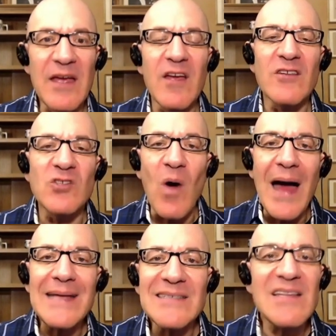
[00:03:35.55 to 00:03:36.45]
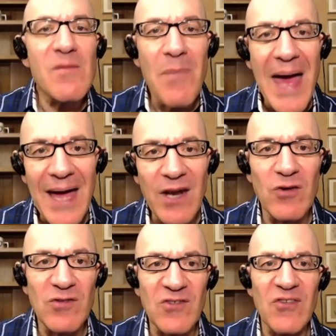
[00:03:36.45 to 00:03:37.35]
So I see
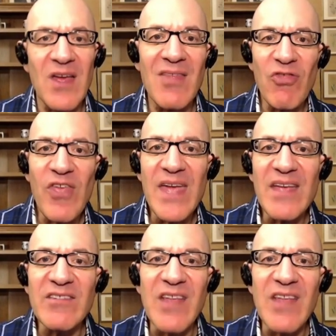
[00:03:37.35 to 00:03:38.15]
patterns and things that